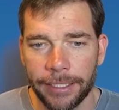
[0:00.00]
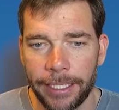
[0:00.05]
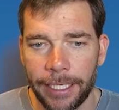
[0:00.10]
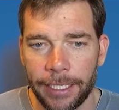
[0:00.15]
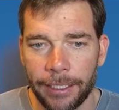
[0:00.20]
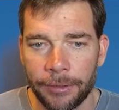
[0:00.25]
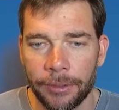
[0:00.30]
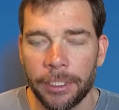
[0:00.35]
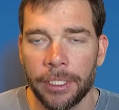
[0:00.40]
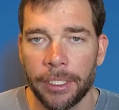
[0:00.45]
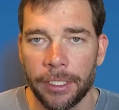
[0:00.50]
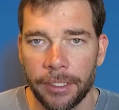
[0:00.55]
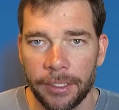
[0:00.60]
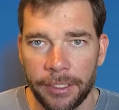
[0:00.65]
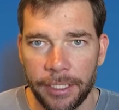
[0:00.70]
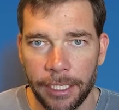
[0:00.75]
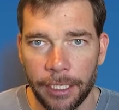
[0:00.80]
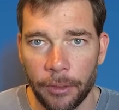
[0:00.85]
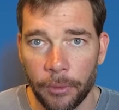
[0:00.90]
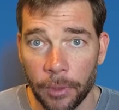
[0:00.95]
it out,
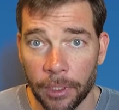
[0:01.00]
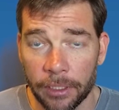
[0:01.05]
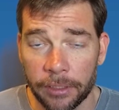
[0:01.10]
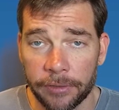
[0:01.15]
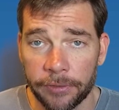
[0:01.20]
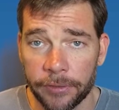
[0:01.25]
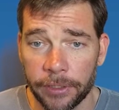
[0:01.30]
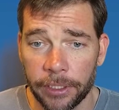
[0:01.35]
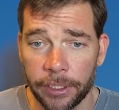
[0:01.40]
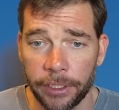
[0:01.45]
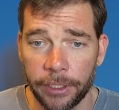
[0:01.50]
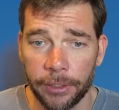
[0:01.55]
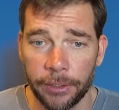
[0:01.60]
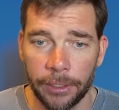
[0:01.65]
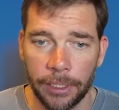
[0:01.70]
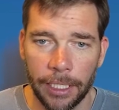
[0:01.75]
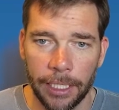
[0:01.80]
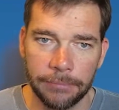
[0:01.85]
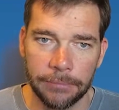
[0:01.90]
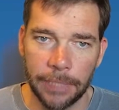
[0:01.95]
see how it works for
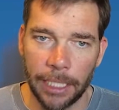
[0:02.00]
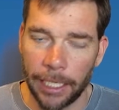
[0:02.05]
you.